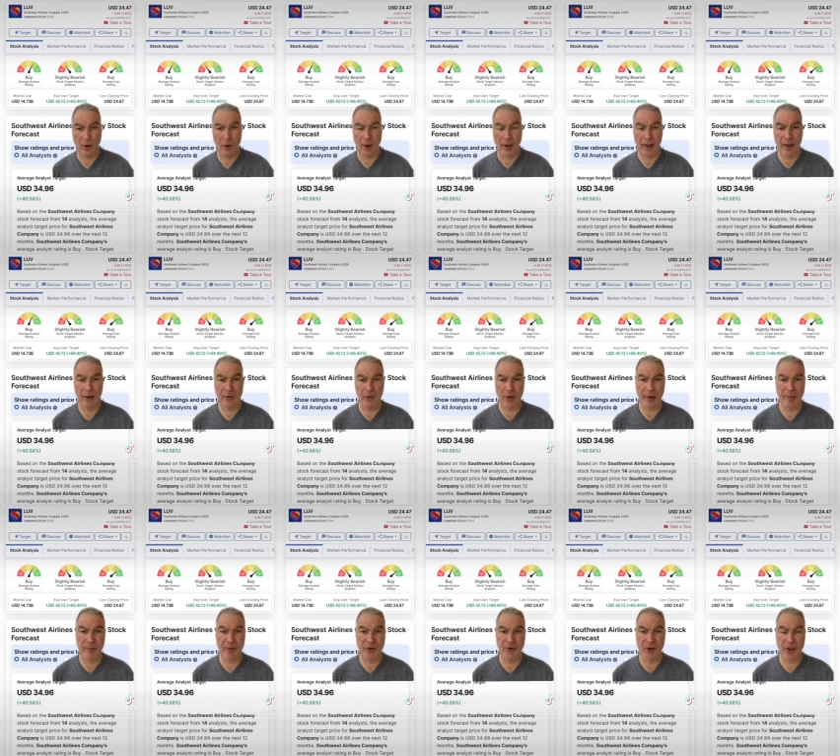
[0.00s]
And
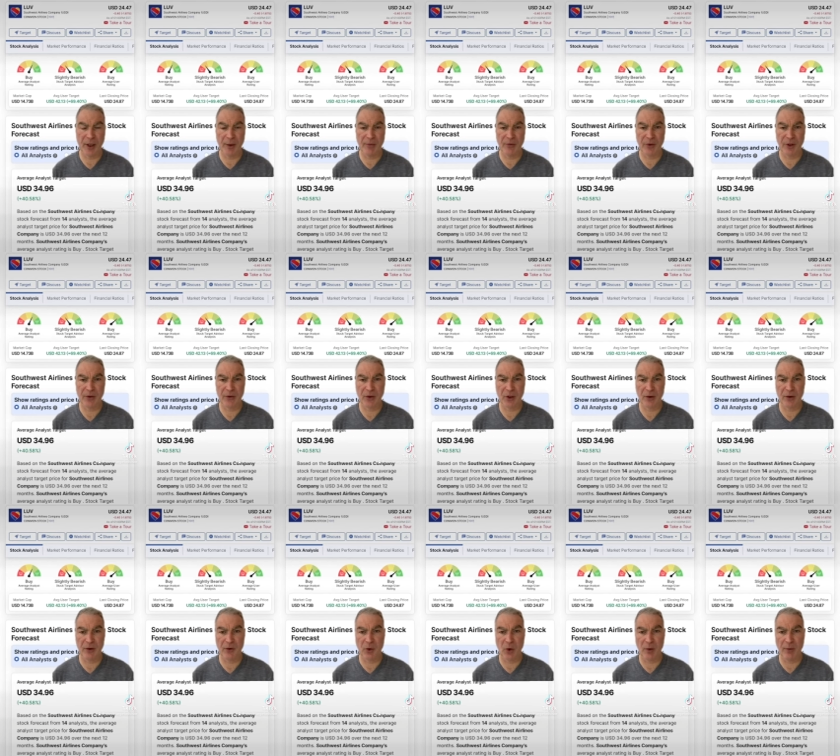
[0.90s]
Raymond James has cut
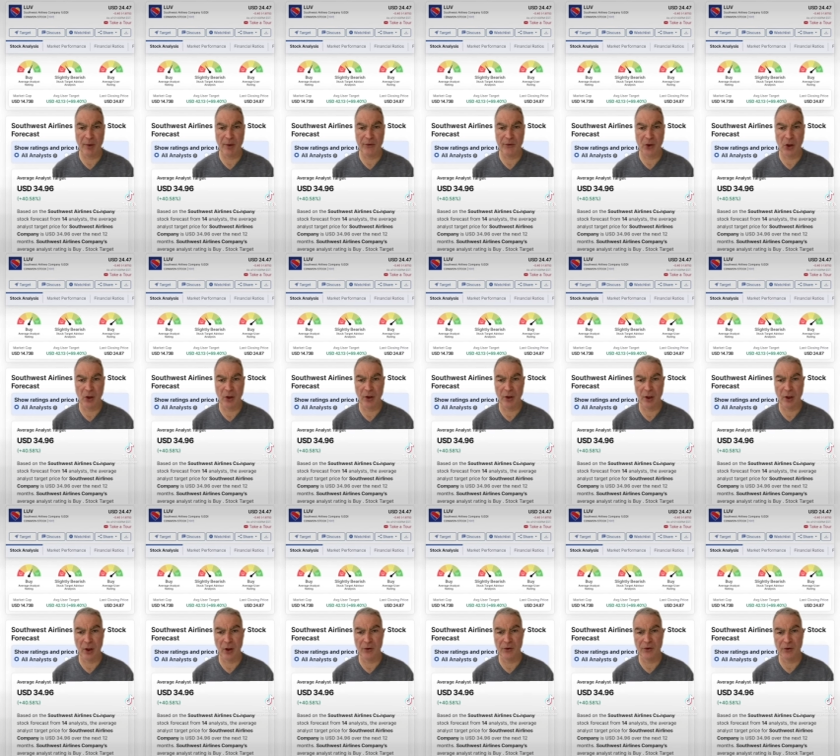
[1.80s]
the 12 month target
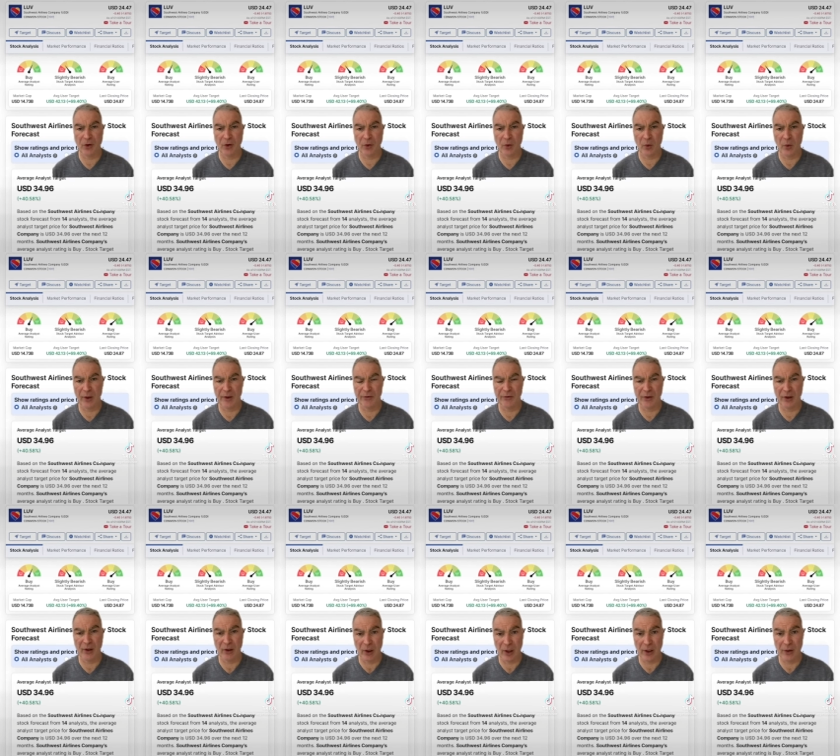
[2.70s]
on Southwest
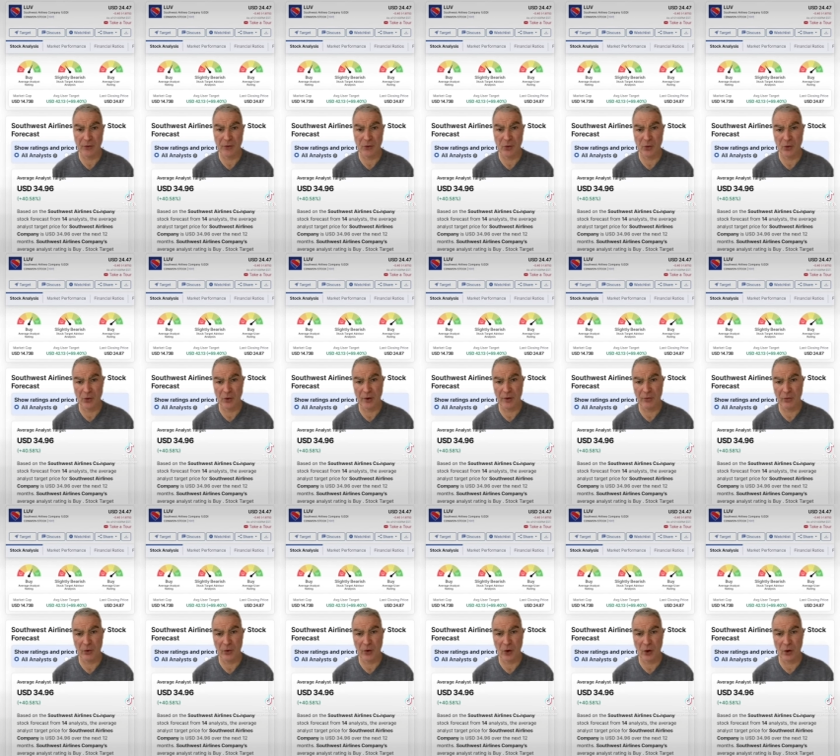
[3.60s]
Airlines to
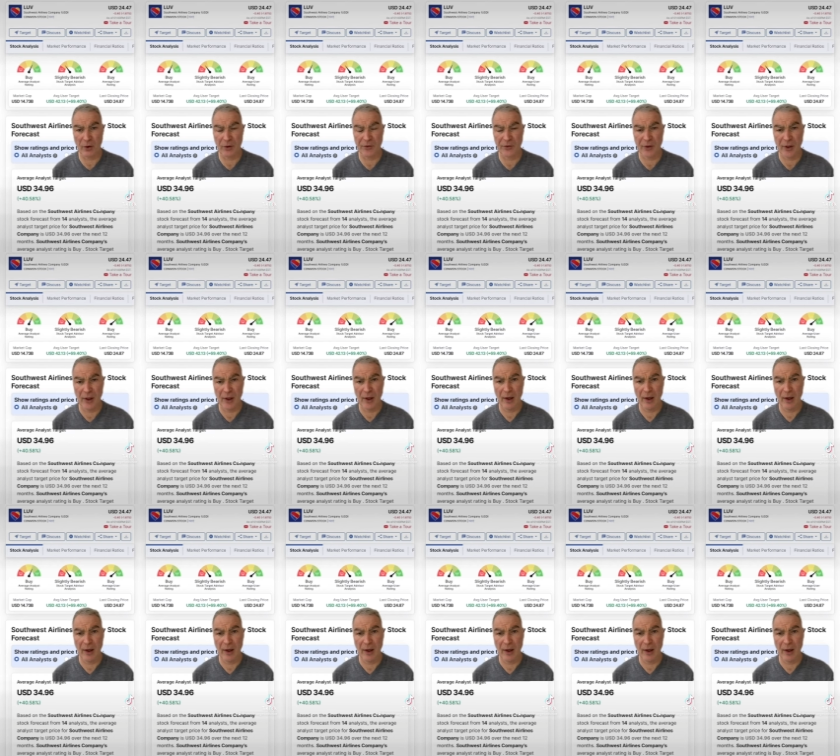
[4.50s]
$34